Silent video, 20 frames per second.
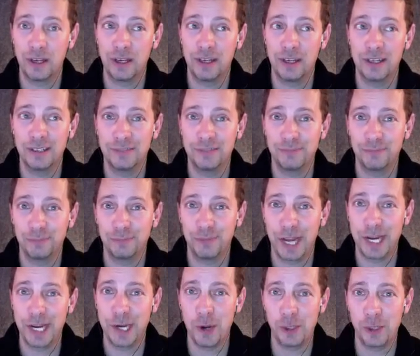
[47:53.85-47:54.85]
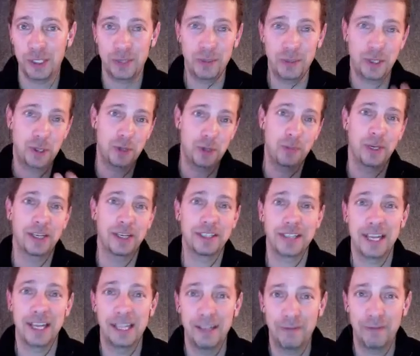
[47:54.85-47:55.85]
I know it to be true
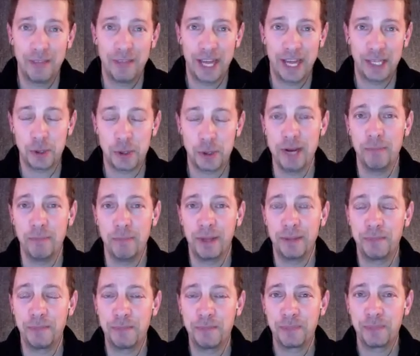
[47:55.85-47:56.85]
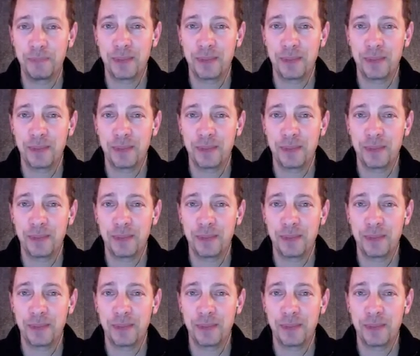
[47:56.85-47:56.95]
because I live that dream, but